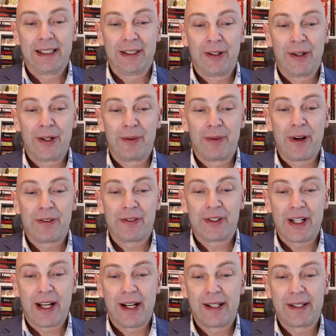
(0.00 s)
Lord
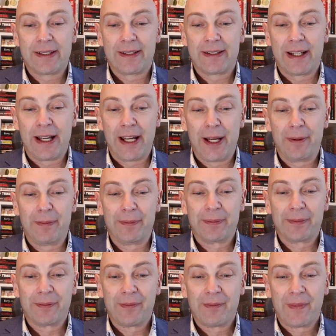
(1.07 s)
Rothschild's,
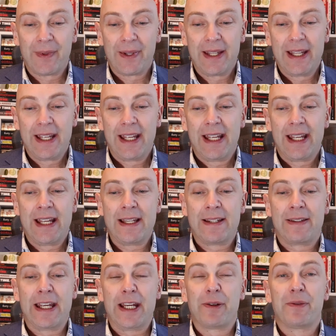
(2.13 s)

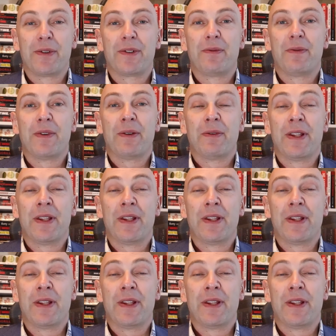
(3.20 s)
his thing was,